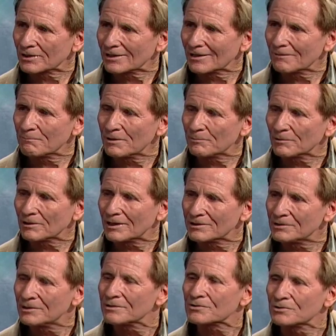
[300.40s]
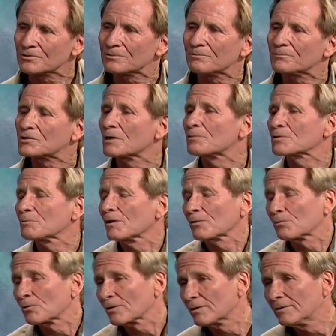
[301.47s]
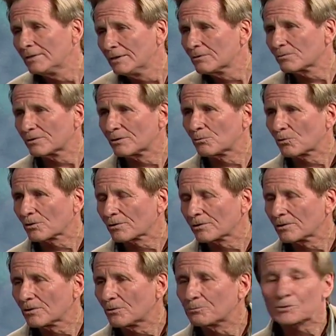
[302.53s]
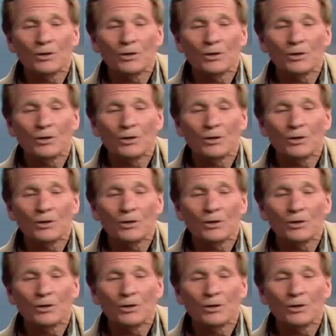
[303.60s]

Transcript: that gave people ideas and tips about where to you know where to go.